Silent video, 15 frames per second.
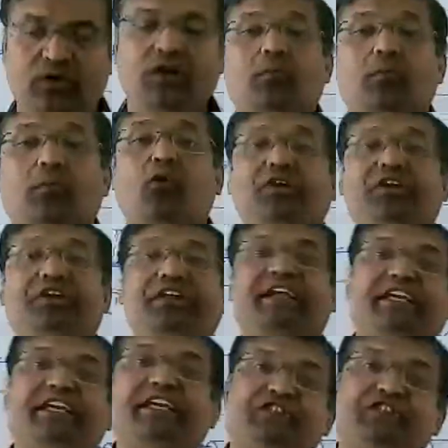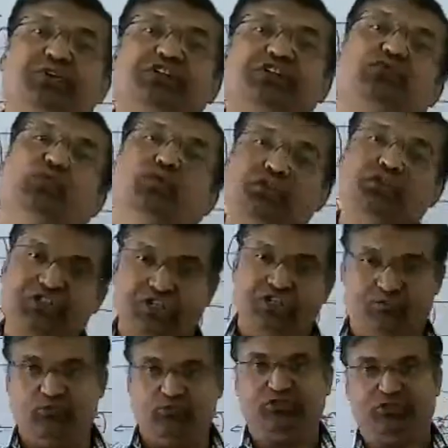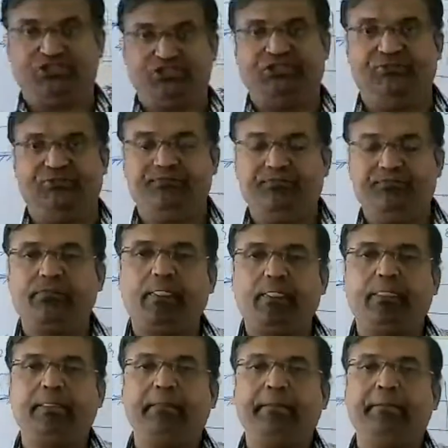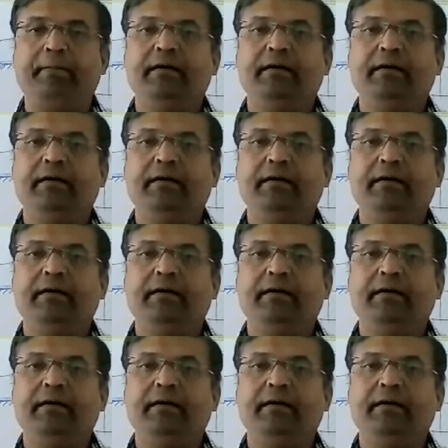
external load, body regains to its original position.